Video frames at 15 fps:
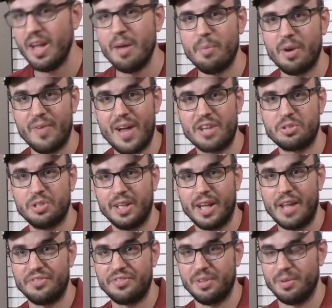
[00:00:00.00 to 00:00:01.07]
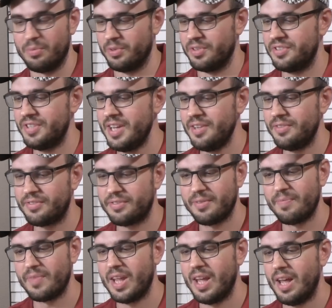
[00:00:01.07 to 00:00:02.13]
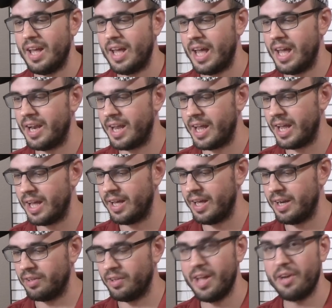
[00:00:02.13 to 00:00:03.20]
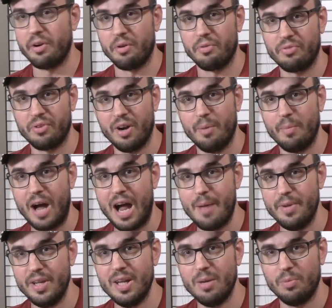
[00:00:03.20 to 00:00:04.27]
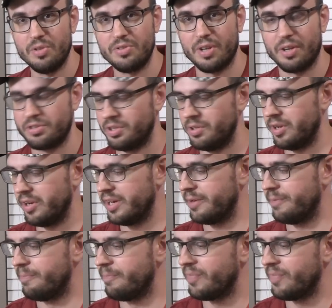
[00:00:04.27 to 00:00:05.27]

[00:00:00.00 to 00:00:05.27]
but I've actually got some receipts and a letter from IBM, which I'll show you here,